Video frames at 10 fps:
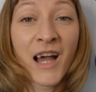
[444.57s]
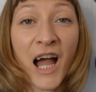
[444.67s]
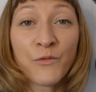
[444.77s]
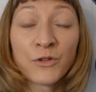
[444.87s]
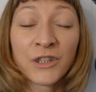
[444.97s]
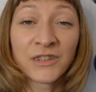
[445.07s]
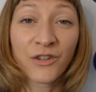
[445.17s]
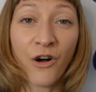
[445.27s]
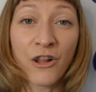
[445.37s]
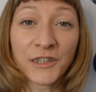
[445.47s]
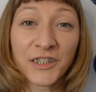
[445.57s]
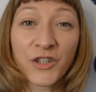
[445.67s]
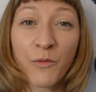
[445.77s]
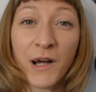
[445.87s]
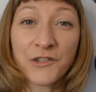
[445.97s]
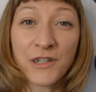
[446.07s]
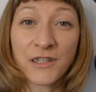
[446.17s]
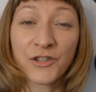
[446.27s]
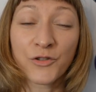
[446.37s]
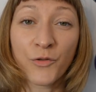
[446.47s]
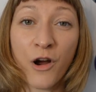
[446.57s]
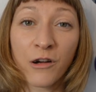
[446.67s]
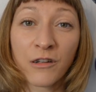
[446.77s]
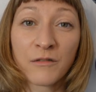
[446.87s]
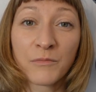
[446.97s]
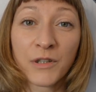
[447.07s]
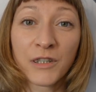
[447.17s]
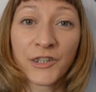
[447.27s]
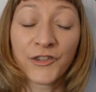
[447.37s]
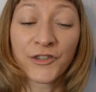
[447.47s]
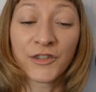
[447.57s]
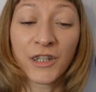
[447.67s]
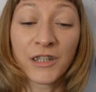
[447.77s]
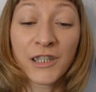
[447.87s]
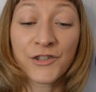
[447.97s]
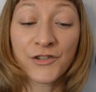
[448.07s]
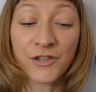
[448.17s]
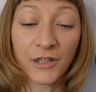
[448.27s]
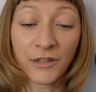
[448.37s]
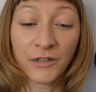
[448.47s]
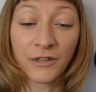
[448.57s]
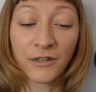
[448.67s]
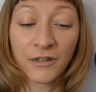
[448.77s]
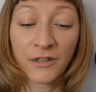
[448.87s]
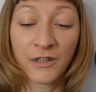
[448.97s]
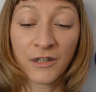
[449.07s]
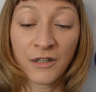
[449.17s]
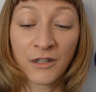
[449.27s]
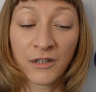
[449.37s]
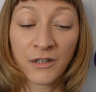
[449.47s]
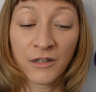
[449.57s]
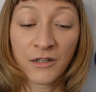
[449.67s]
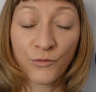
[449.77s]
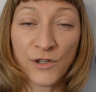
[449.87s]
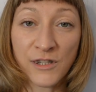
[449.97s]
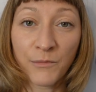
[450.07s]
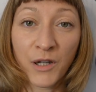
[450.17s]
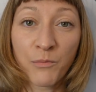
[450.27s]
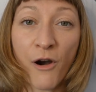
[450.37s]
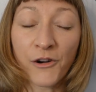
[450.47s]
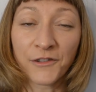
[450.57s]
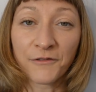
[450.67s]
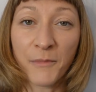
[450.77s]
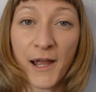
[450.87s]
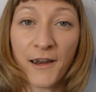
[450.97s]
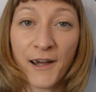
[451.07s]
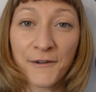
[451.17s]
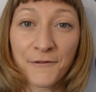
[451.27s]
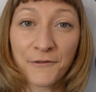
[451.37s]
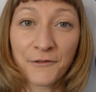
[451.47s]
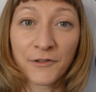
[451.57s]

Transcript: I wouldn't call it so much as a struggle, but addiction was a big part of my life.